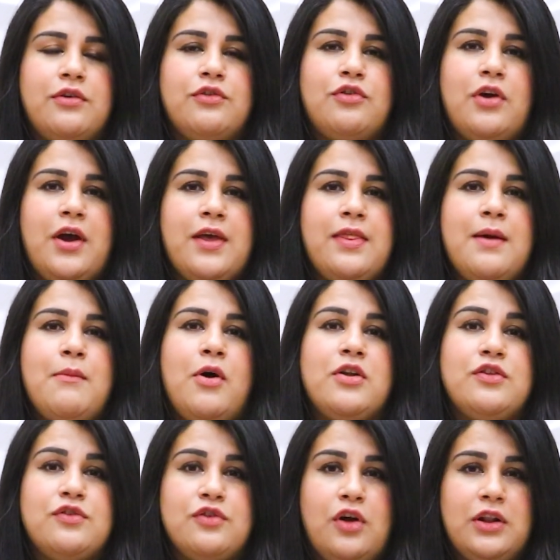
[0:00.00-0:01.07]
try them
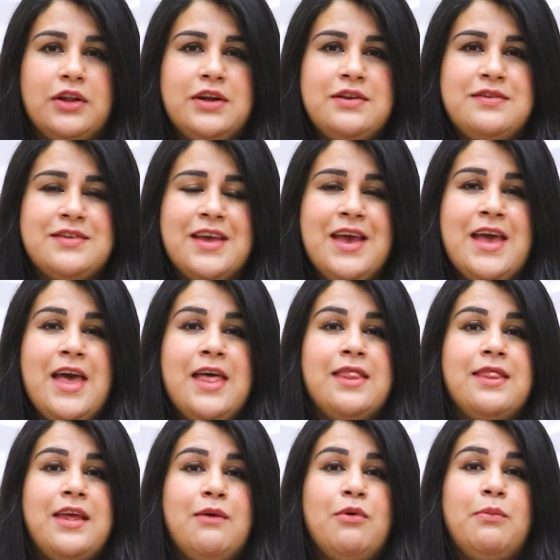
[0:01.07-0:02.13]
on solids,
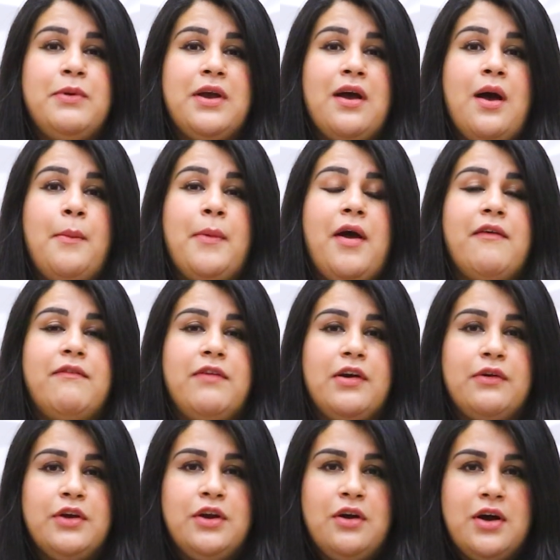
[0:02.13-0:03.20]
they will become
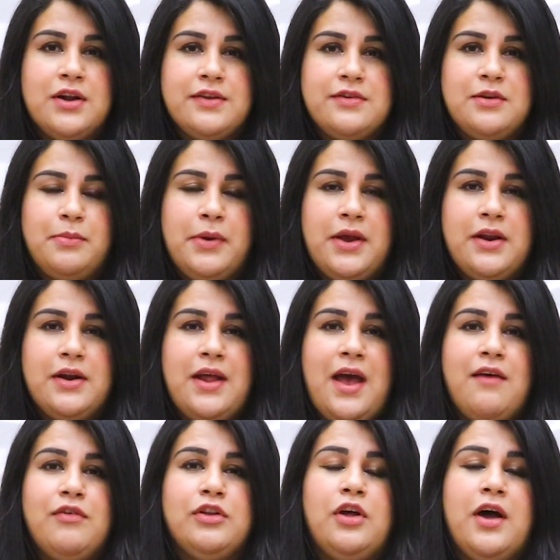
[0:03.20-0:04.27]
very constipated,
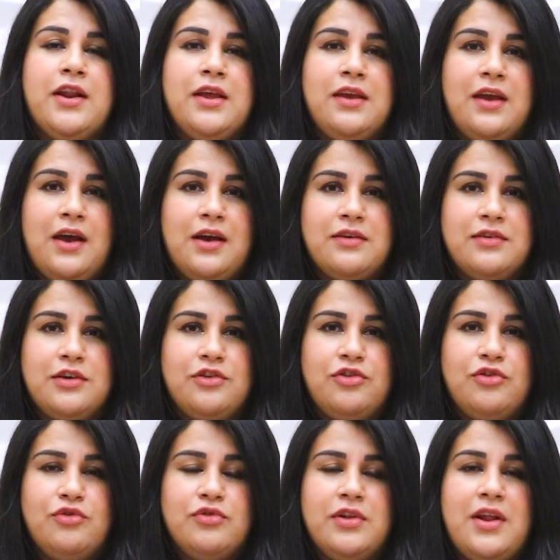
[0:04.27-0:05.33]
have a lot of gas
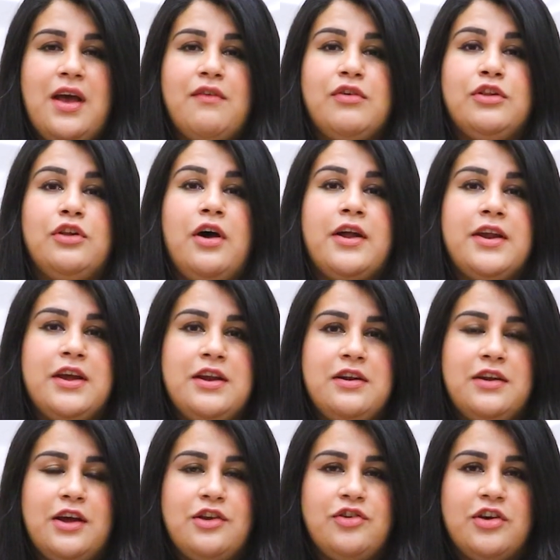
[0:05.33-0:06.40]
issues, and have a lot of
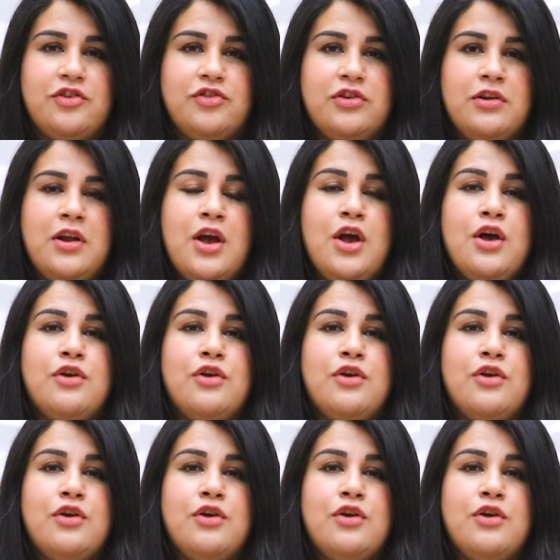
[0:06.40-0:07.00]
indigestion.